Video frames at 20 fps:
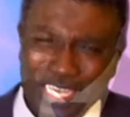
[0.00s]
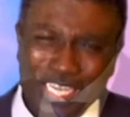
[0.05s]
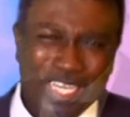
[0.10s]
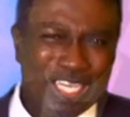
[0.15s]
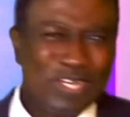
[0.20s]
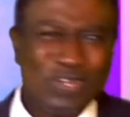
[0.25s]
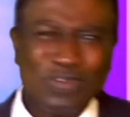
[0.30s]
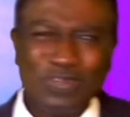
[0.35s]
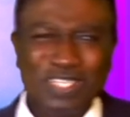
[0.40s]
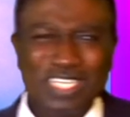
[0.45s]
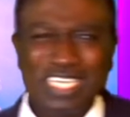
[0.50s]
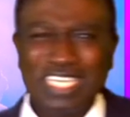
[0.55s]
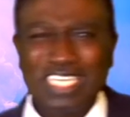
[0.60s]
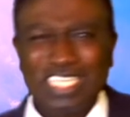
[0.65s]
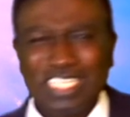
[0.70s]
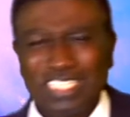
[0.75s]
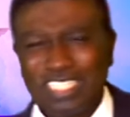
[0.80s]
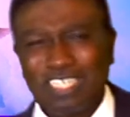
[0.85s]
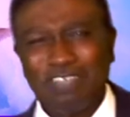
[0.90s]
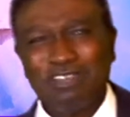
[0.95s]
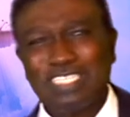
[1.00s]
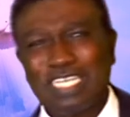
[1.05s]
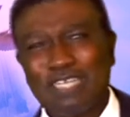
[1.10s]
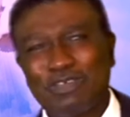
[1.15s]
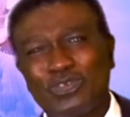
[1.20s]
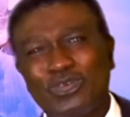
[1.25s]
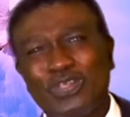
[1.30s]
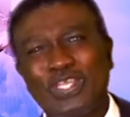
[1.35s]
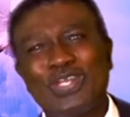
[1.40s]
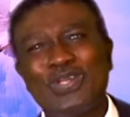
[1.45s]
You know,
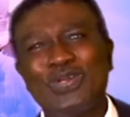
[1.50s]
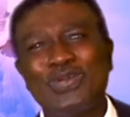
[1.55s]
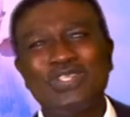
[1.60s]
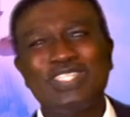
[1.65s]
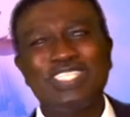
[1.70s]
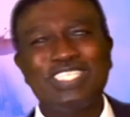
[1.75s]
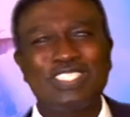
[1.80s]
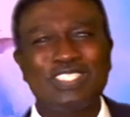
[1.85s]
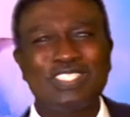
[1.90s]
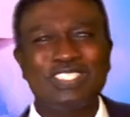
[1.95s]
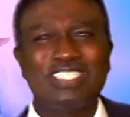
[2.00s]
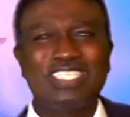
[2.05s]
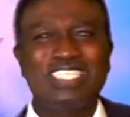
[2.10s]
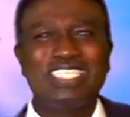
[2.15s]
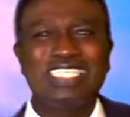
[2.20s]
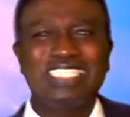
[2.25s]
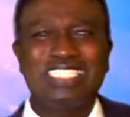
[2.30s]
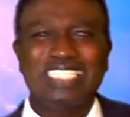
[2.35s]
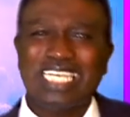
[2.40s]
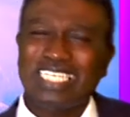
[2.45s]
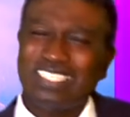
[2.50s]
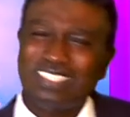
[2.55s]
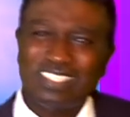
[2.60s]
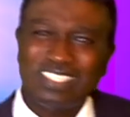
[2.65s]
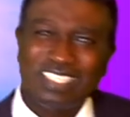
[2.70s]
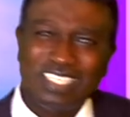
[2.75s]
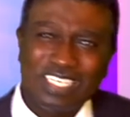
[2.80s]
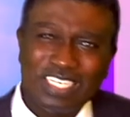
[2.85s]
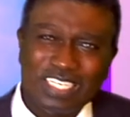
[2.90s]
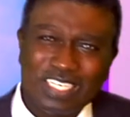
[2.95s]
sometimes we quote this text.